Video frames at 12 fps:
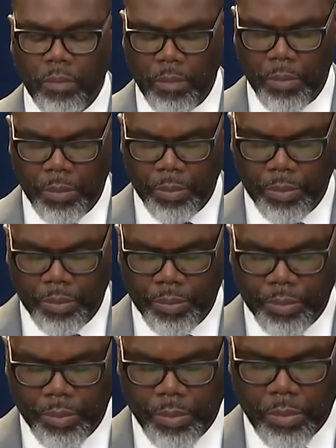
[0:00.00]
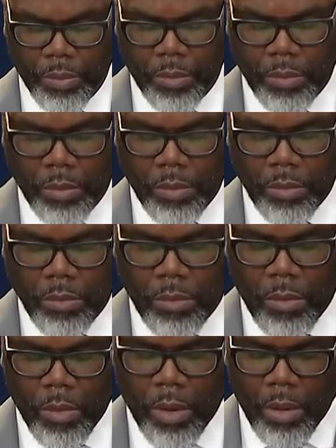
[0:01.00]

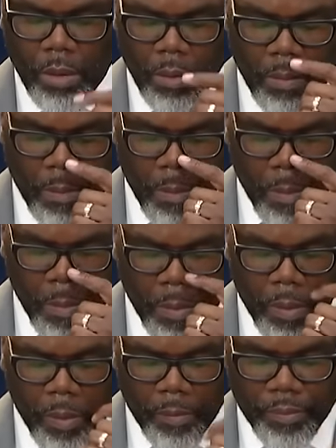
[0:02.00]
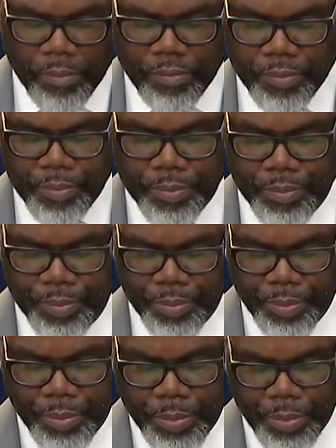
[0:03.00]

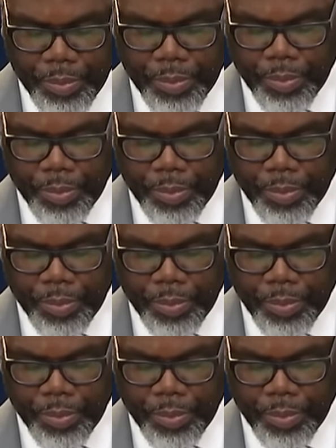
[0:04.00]
Nobody speaks.